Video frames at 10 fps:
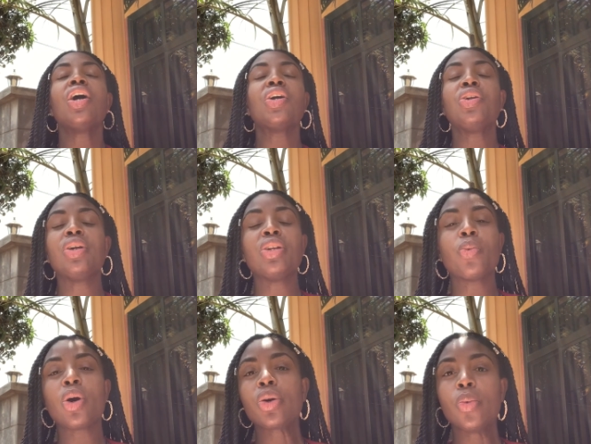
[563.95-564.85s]
You can
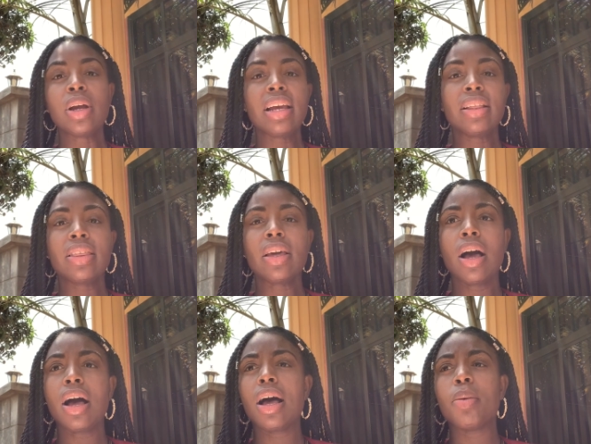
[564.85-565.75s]
work with
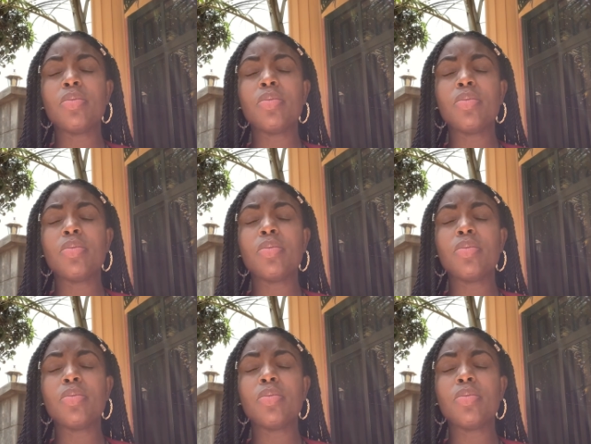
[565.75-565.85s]
um,